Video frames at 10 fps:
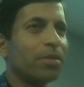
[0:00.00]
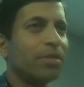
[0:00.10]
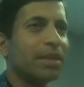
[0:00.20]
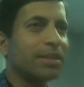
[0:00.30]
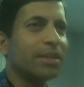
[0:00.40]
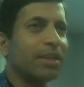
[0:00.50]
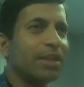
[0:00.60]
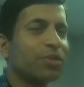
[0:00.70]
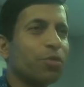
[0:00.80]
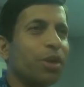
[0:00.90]
This
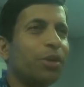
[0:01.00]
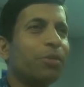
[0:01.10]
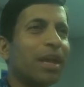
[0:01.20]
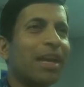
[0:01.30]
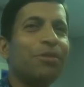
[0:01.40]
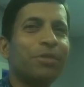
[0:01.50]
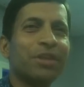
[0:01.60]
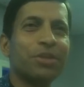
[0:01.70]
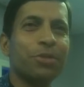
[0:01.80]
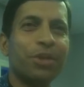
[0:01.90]
is going to tell you the
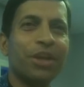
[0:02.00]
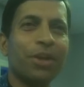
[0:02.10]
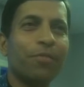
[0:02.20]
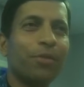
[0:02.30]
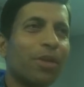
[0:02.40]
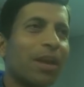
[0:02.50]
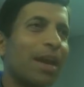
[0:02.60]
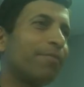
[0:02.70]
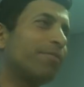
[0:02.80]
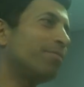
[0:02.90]
story of your
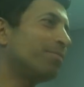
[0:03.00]
life.